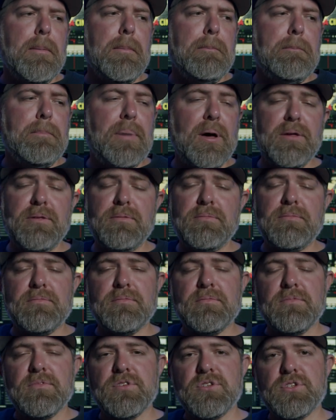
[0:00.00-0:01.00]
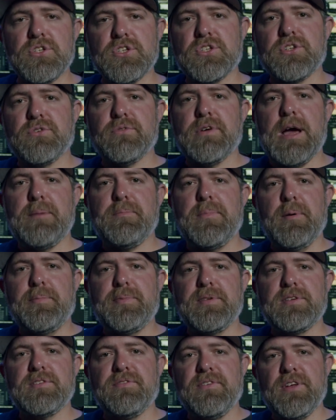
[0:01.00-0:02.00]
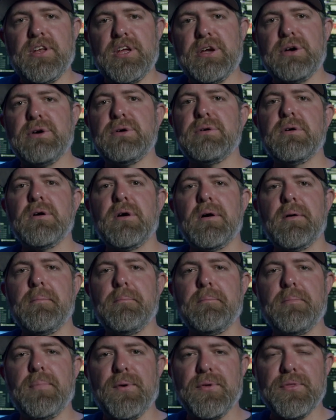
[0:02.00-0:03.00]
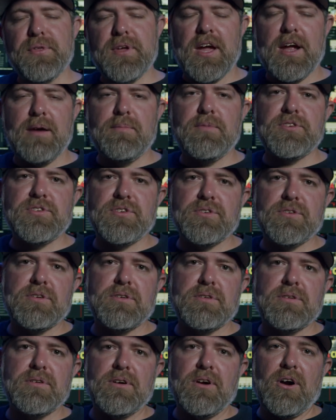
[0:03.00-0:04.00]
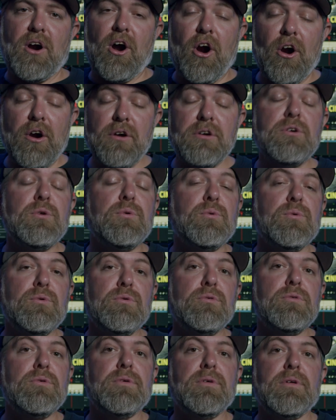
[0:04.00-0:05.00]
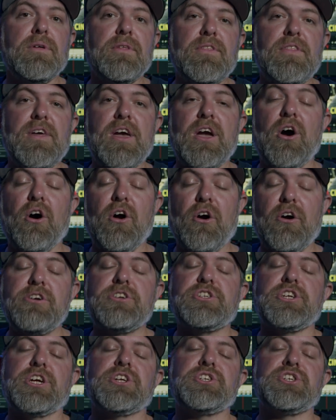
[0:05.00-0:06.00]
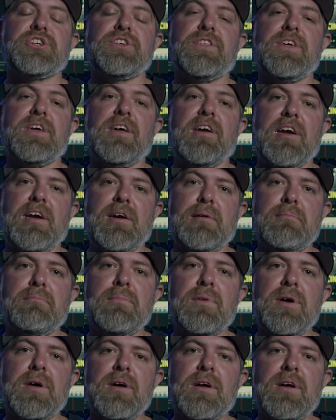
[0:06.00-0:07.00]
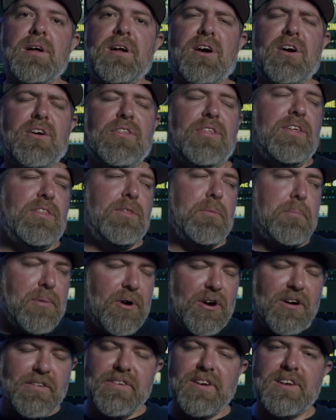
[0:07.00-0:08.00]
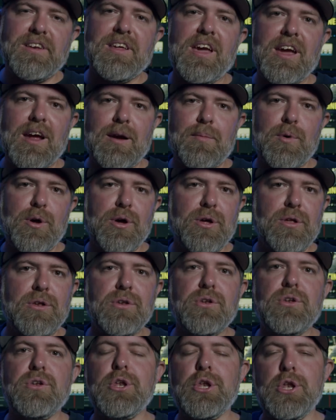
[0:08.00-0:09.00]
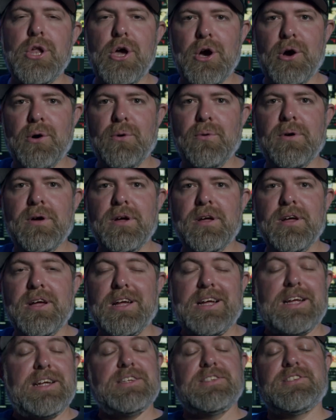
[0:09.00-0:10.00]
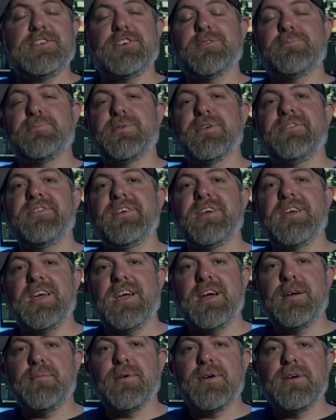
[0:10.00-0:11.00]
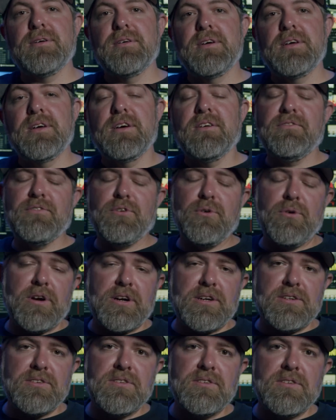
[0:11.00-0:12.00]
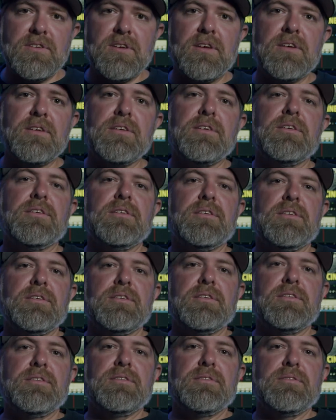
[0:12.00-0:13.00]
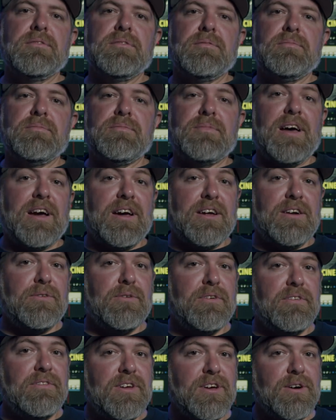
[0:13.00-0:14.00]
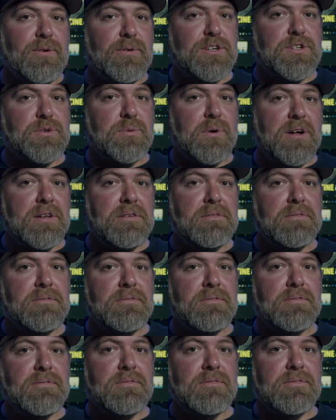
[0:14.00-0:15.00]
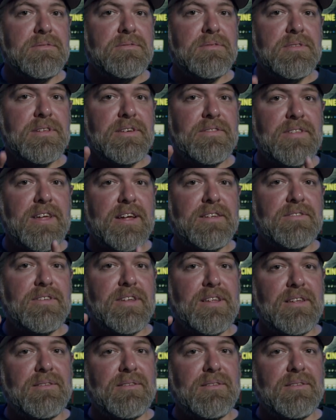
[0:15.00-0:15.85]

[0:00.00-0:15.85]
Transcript: But just to wrap up this video, both cameras are cool. They are changing the game. Are they the perfect camera? No. Is there a perfect camera? Of course. I'm not going to reveal which one. Leave that.